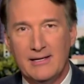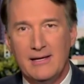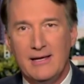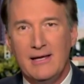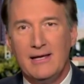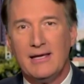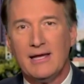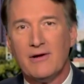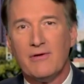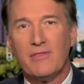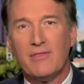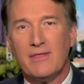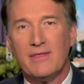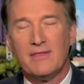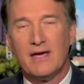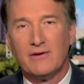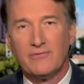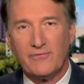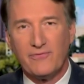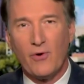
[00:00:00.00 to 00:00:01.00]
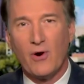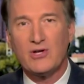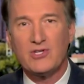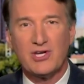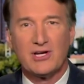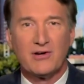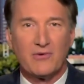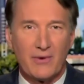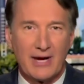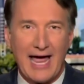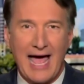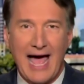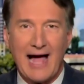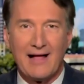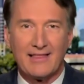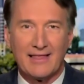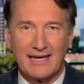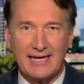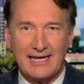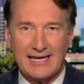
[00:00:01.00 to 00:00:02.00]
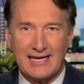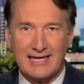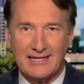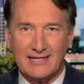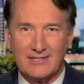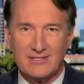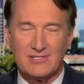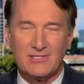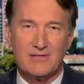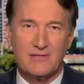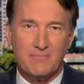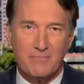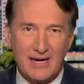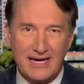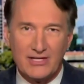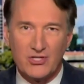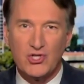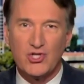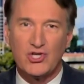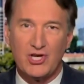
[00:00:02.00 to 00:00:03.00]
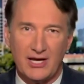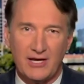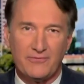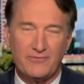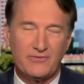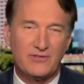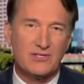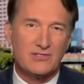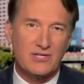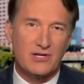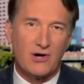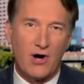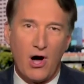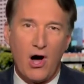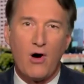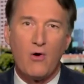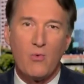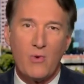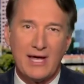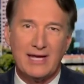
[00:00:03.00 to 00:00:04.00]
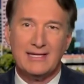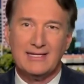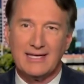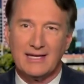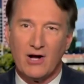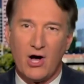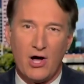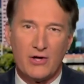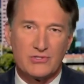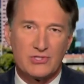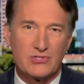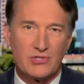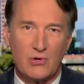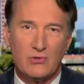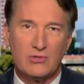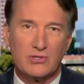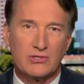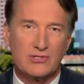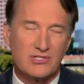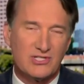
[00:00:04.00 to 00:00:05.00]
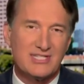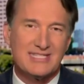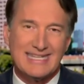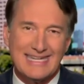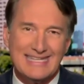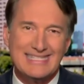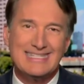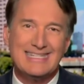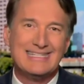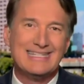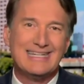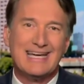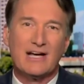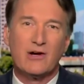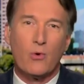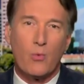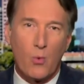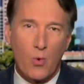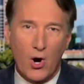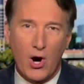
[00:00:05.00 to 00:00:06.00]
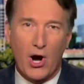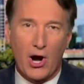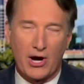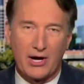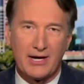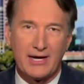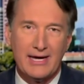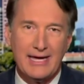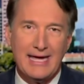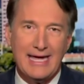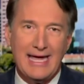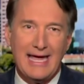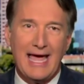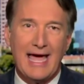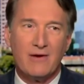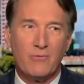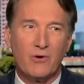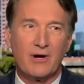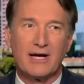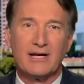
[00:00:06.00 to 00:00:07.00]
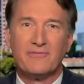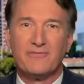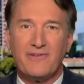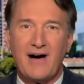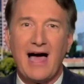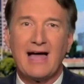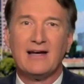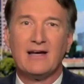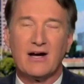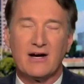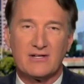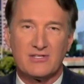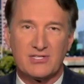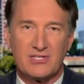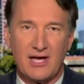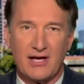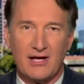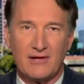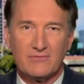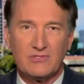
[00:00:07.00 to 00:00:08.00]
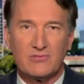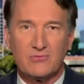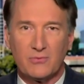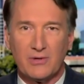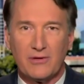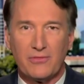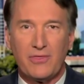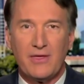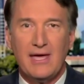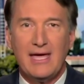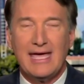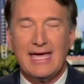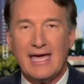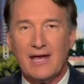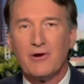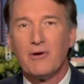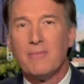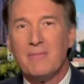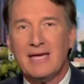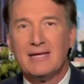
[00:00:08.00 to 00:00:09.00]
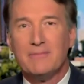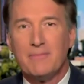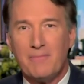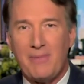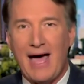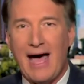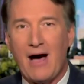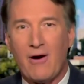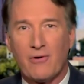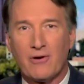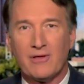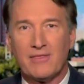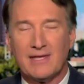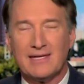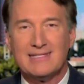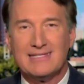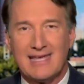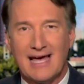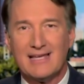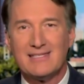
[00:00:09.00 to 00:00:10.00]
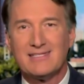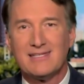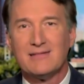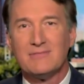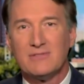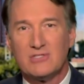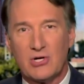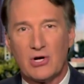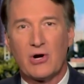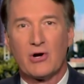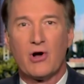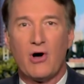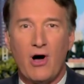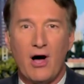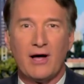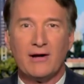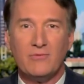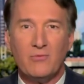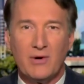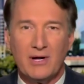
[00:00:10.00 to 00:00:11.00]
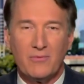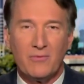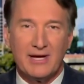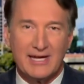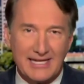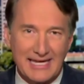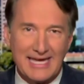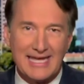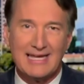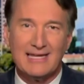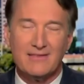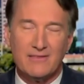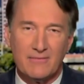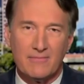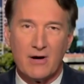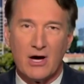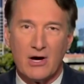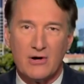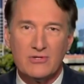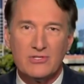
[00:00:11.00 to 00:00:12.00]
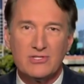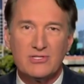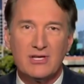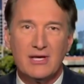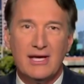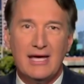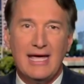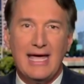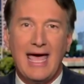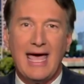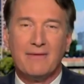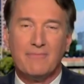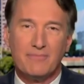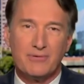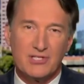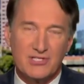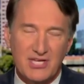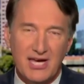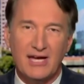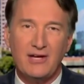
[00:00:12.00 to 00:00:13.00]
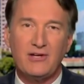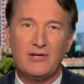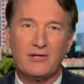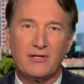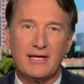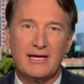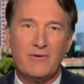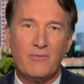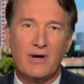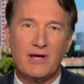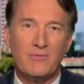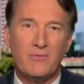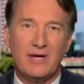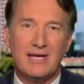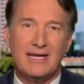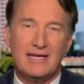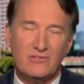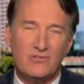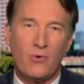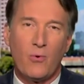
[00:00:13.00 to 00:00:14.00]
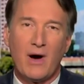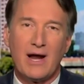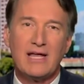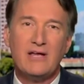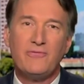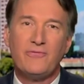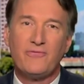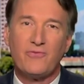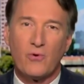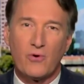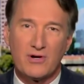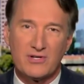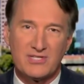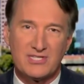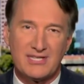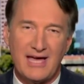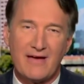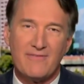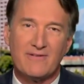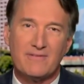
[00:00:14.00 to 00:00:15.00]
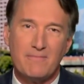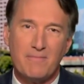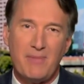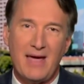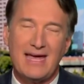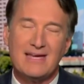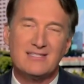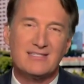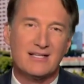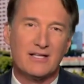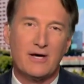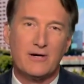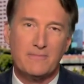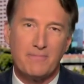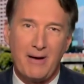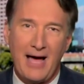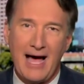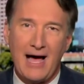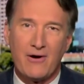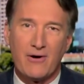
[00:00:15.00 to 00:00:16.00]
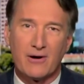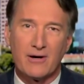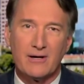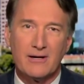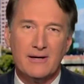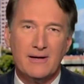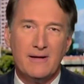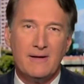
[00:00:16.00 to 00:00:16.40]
You know, the unfortunate reality is the big shift to all wind and all solar just isn't going to work. And we're going to find ourselves with intermittent power that doesn't turn on when we need it the most, and particularly when we need 24/7 baseload power.